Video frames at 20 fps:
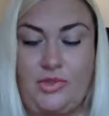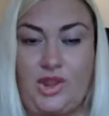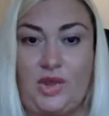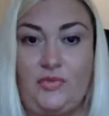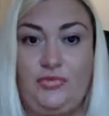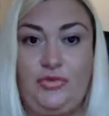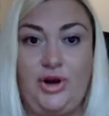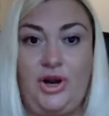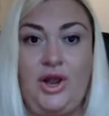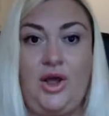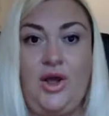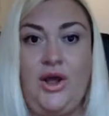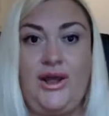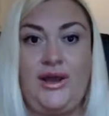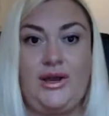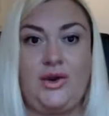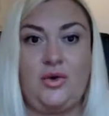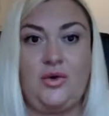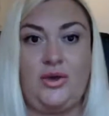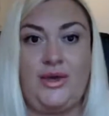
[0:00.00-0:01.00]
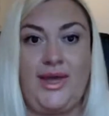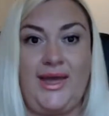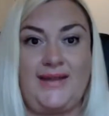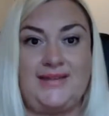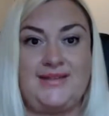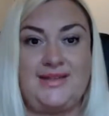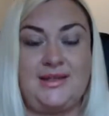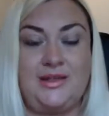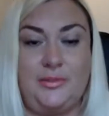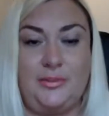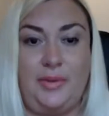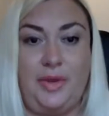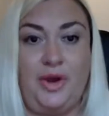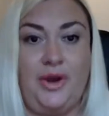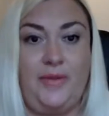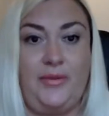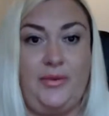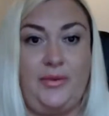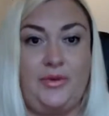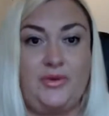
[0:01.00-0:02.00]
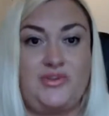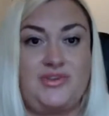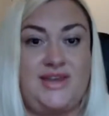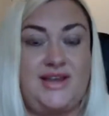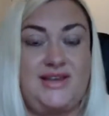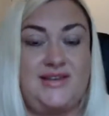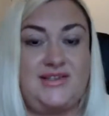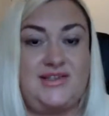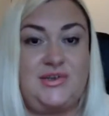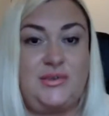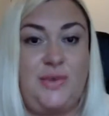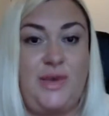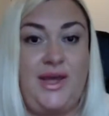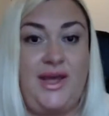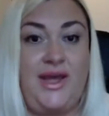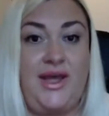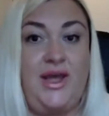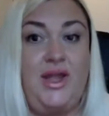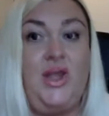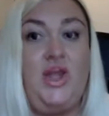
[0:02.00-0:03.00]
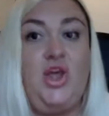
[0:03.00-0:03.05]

reliant on getting the buy box as to where